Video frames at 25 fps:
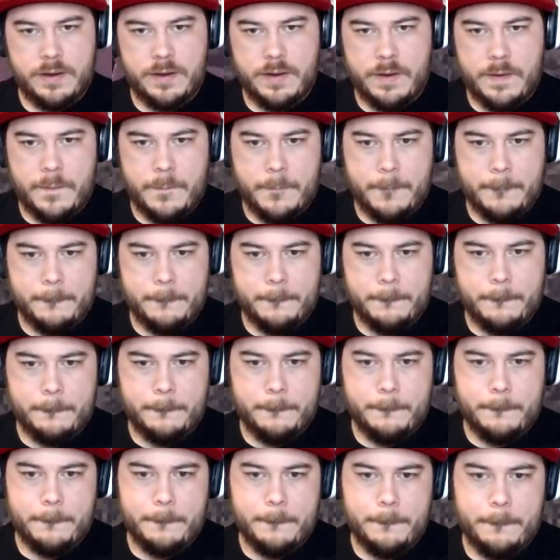
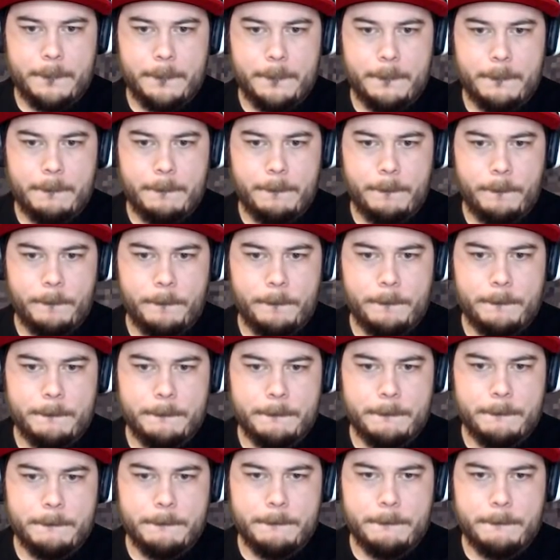
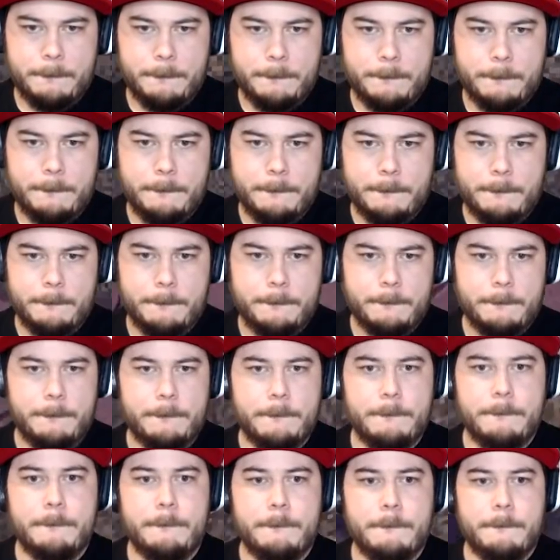
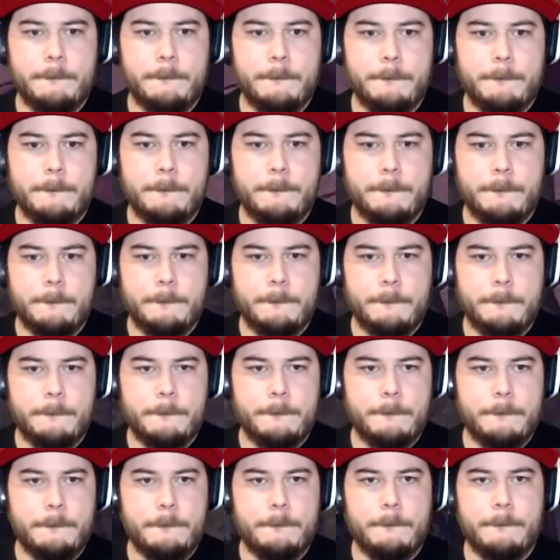
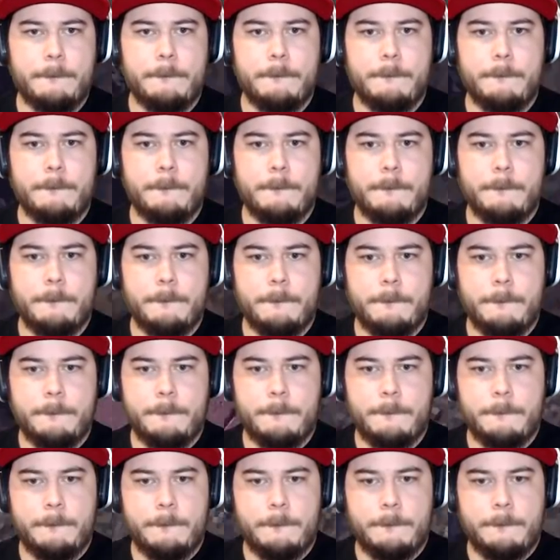
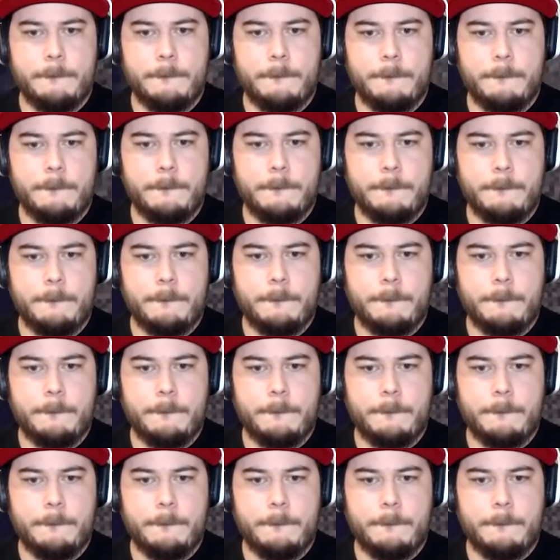[no speech]